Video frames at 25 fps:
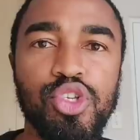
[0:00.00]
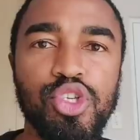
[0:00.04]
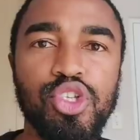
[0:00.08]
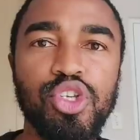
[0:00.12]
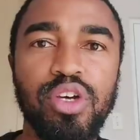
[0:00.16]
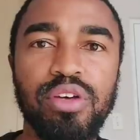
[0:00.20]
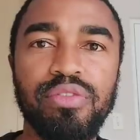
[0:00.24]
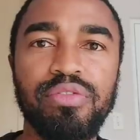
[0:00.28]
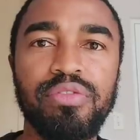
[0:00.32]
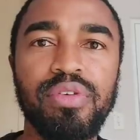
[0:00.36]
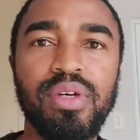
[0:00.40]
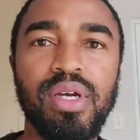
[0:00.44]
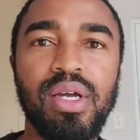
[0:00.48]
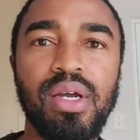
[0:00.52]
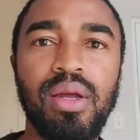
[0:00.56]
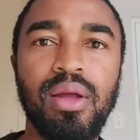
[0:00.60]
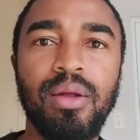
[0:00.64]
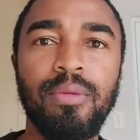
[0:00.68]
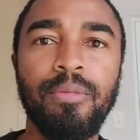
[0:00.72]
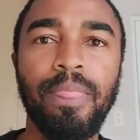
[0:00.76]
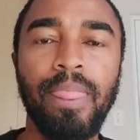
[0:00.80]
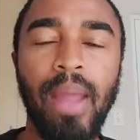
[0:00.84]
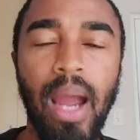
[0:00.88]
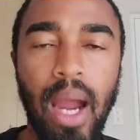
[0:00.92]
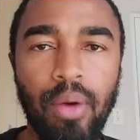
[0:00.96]
to serve.
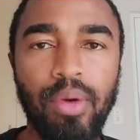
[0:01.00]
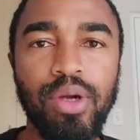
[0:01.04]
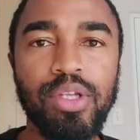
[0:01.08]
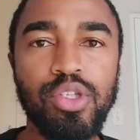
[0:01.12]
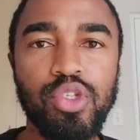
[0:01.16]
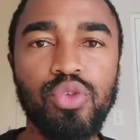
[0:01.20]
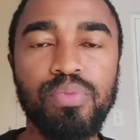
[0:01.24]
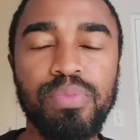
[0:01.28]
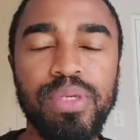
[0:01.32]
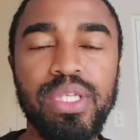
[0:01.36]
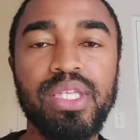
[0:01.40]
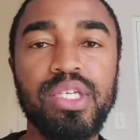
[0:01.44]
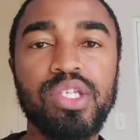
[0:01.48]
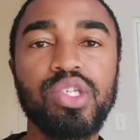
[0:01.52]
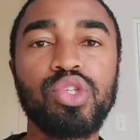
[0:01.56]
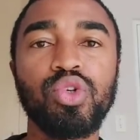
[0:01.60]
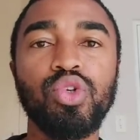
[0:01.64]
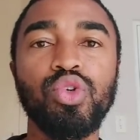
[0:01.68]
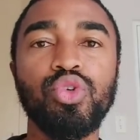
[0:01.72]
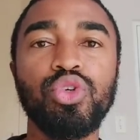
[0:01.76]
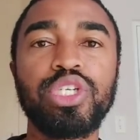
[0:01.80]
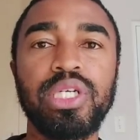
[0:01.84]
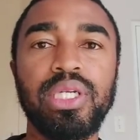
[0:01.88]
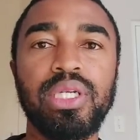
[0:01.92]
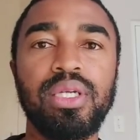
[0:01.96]
I want to be the
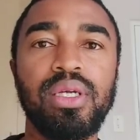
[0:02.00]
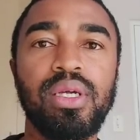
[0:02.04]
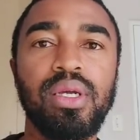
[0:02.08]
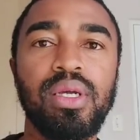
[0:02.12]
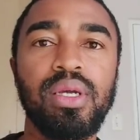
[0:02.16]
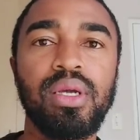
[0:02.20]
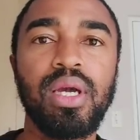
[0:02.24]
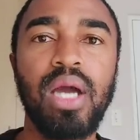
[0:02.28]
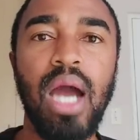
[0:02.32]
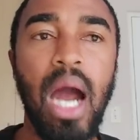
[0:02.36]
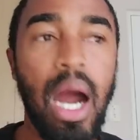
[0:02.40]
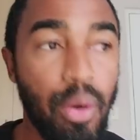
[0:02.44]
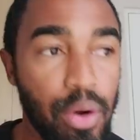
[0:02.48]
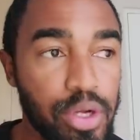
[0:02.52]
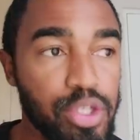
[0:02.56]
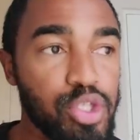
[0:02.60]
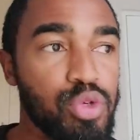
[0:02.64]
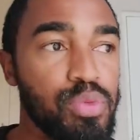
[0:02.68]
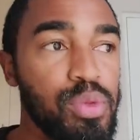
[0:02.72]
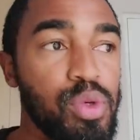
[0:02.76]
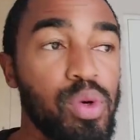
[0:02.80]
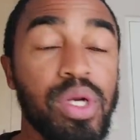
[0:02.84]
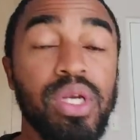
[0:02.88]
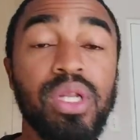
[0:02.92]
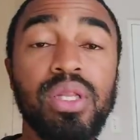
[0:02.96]
solution. I want
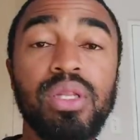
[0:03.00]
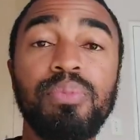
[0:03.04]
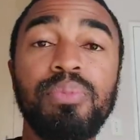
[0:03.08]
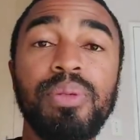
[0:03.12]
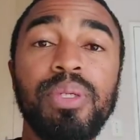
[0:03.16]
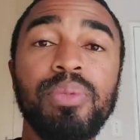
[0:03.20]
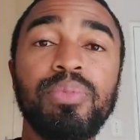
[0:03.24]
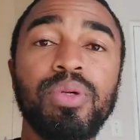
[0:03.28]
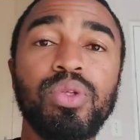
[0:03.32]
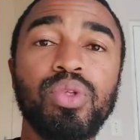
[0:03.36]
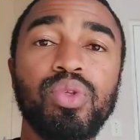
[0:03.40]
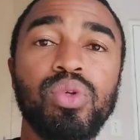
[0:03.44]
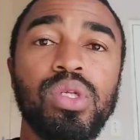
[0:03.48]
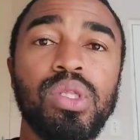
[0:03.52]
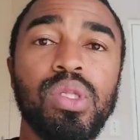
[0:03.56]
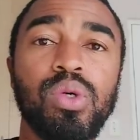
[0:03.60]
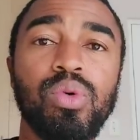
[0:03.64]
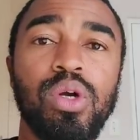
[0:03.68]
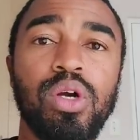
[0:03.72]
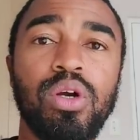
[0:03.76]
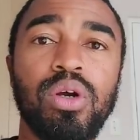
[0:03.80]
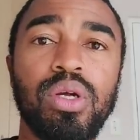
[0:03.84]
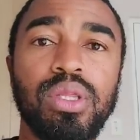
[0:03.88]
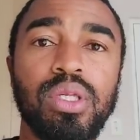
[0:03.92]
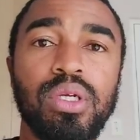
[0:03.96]
to be one of the people doing the
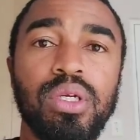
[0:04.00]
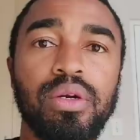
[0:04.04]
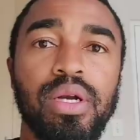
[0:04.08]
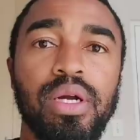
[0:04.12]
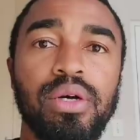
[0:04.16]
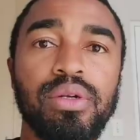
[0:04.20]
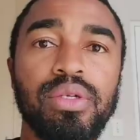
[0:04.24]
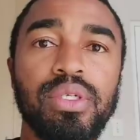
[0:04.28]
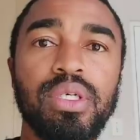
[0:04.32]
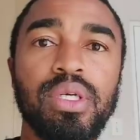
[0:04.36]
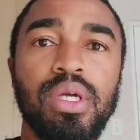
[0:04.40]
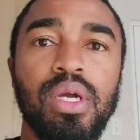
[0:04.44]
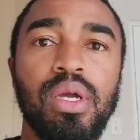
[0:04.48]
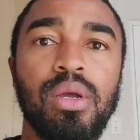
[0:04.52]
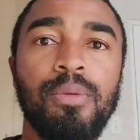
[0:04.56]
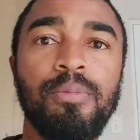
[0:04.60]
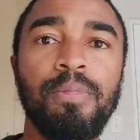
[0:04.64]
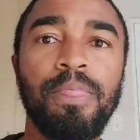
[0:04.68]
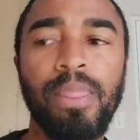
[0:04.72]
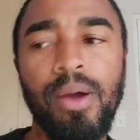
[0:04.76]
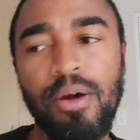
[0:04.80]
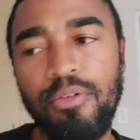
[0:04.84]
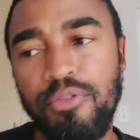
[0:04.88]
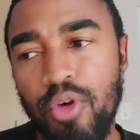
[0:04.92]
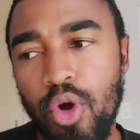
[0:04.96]
work on the ground.
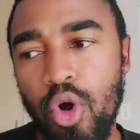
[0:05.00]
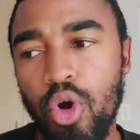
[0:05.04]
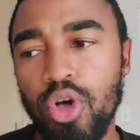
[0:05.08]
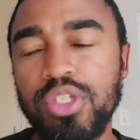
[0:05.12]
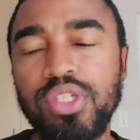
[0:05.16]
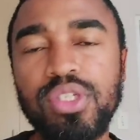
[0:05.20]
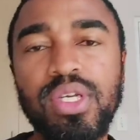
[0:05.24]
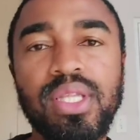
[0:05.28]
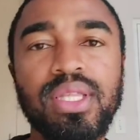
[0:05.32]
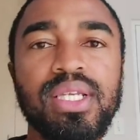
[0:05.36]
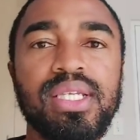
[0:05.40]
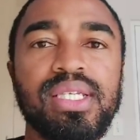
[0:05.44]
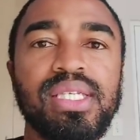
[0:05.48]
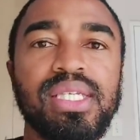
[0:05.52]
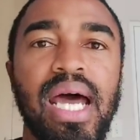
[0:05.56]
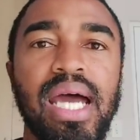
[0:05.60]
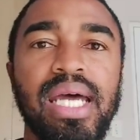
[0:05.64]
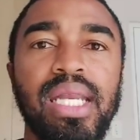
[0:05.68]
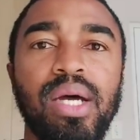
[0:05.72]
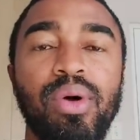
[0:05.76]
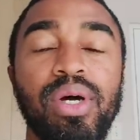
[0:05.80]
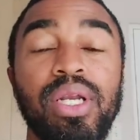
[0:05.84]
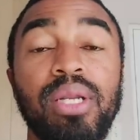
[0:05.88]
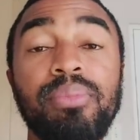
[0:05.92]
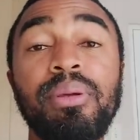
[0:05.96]
Of course, on the
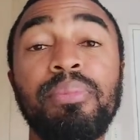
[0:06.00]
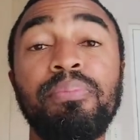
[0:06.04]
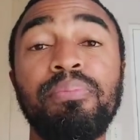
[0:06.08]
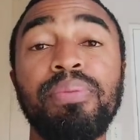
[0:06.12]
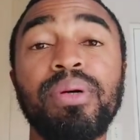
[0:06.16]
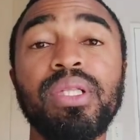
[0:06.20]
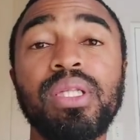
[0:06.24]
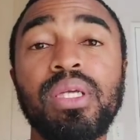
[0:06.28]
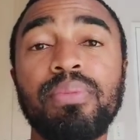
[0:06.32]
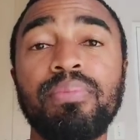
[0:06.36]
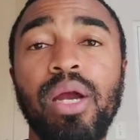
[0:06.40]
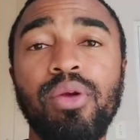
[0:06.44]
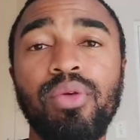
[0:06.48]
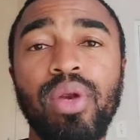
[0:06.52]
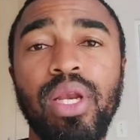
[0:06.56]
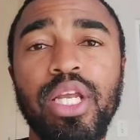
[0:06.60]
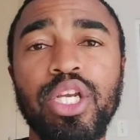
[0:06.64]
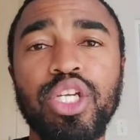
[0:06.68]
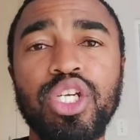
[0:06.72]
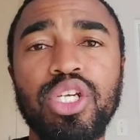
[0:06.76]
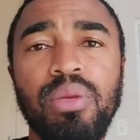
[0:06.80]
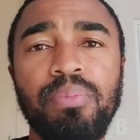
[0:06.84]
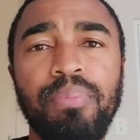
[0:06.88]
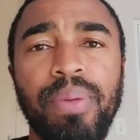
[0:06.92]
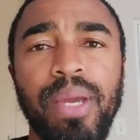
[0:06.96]
side, I want to be building my
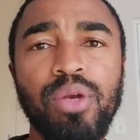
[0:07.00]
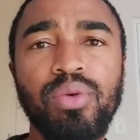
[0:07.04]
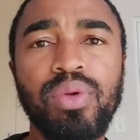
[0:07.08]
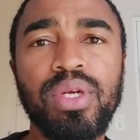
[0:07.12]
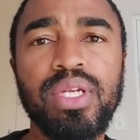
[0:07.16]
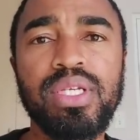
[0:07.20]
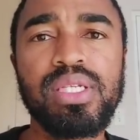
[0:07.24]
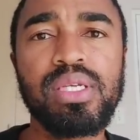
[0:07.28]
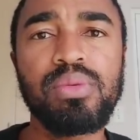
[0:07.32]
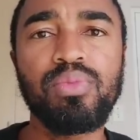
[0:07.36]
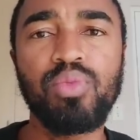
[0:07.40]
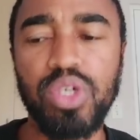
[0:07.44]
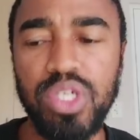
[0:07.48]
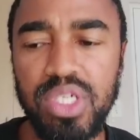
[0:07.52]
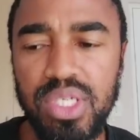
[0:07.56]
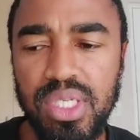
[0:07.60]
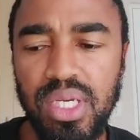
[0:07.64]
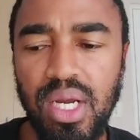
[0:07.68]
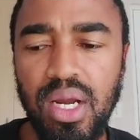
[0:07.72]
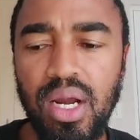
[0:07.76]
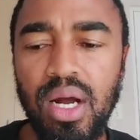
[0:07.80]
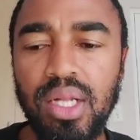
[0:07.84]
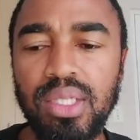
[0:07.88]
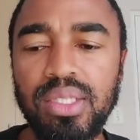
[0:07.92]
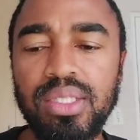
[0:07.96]
religion, Penuelism, which is
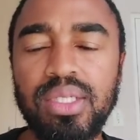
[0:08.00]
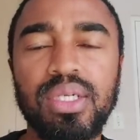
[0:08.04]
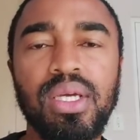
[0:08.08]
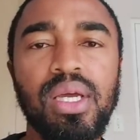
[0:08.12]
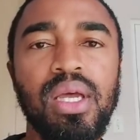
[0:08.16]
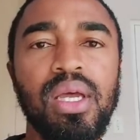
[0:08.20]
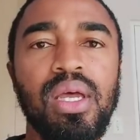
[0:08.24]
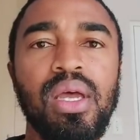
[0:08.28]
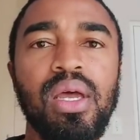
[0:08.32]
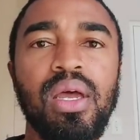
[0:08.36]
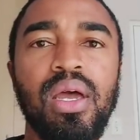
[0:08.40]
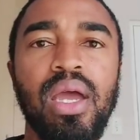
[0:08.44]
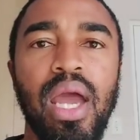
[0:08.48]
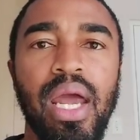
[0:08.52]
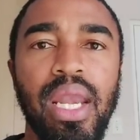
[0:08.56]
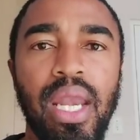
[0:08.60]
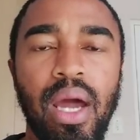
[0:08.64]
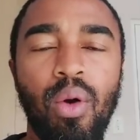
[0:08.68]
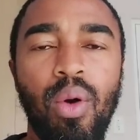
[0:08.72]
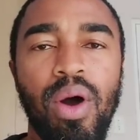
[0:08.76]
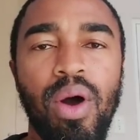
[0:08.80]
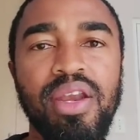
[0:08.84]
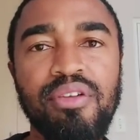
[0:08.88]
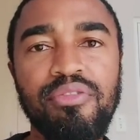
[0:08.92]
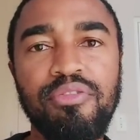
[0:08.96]
a cult. And
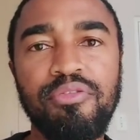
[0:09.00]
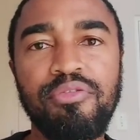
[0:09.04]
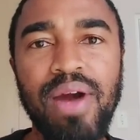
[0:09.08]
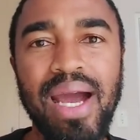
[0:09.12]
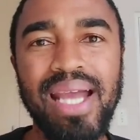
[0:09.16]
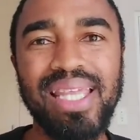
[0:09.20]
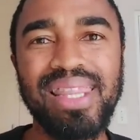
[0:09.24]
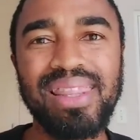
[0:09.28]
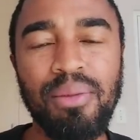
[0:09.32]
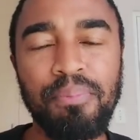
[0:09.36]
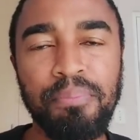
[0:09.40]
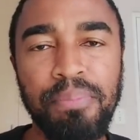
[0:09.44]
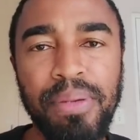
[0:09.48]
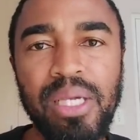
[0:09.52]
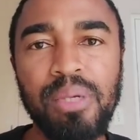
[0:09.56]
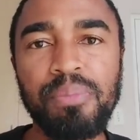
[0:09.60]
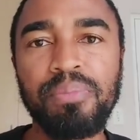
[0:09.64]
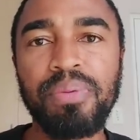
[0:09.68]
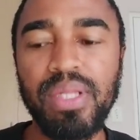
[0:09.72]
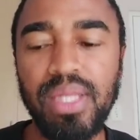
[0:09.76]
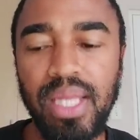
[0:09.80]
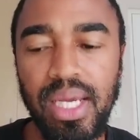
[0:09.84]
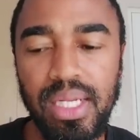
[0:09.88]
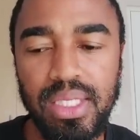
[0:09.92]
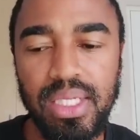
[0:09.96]
I want to find the
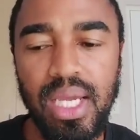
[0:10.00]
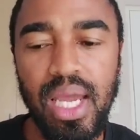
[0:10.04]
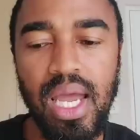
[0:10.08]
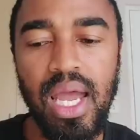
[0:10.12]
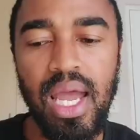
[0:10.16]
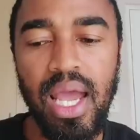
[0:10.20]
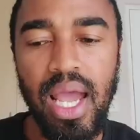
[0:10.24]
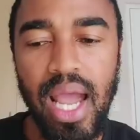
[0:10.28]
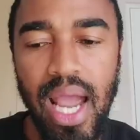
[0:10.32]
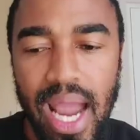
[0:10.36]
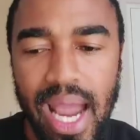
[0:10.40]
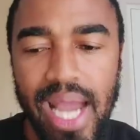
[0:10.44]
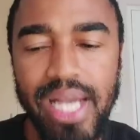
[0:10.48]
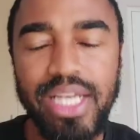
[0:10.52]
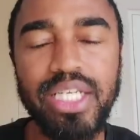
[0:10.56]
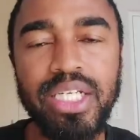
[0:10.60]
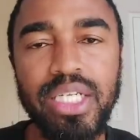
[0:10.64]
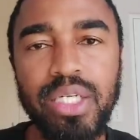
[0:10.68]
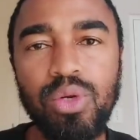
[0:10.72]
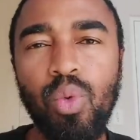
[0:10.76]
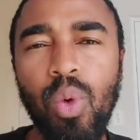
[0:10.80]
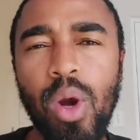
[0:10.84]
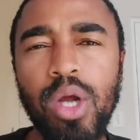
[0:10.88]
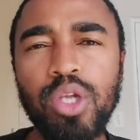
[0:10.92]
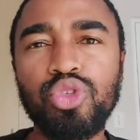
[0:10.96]
people that
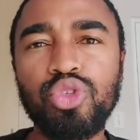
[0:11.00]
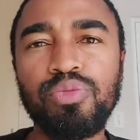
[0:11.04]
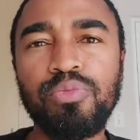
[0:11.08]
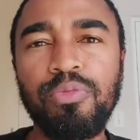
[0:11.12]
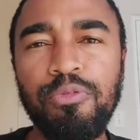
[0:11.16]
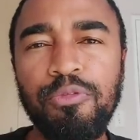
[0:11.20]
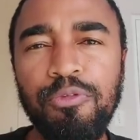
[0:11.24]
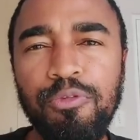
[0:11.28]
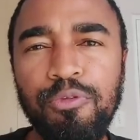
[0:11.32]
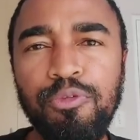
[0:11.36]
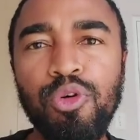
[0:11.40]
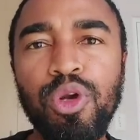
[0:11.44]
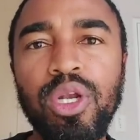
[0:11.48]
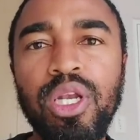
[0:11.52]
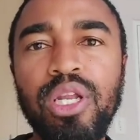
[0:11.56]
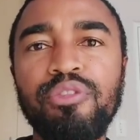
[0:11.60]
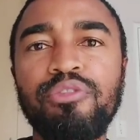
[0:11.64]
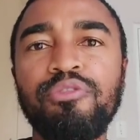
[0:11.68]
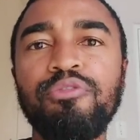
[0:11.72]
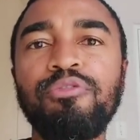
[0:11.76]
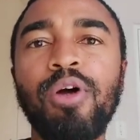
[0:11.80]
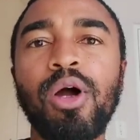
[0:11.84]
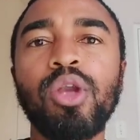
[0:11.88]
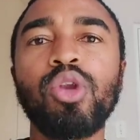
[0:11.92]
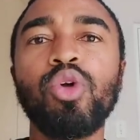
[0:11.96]
actually want to fully
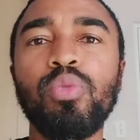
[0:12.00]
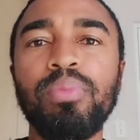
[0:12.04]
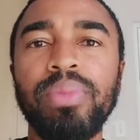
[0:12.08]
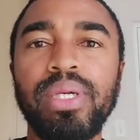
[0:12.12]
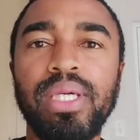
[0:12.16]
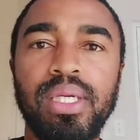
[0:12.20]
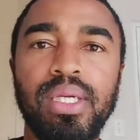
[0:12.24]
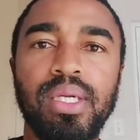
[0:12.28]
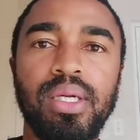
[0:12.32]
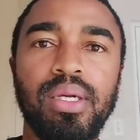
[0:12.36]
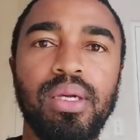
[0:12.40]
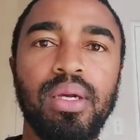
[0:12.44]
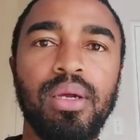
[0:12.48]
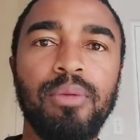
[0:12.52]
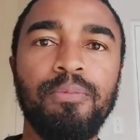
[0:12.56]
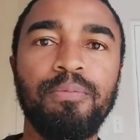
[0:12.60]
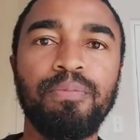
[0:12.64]
follow me